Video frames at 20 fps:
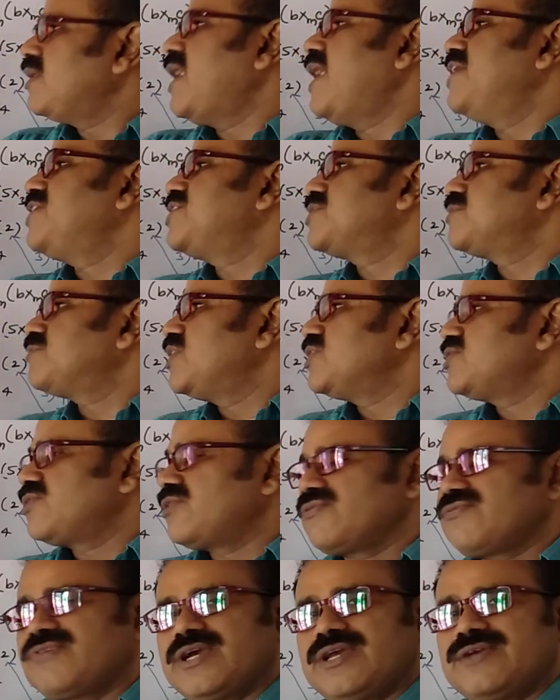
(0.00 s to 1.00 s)
addition
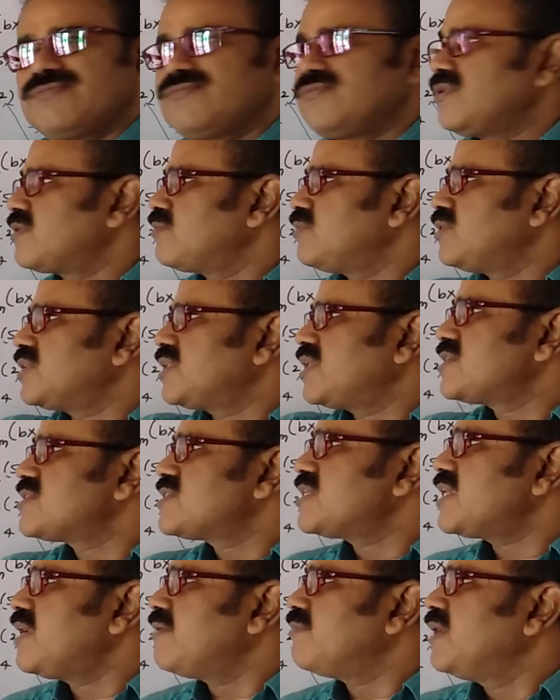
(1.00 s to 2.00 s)
modulo 5 4. Both are
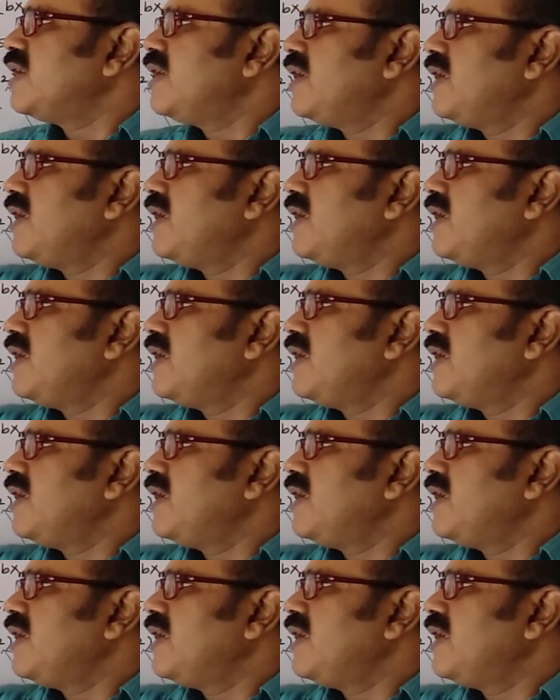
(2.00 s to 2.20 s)
same.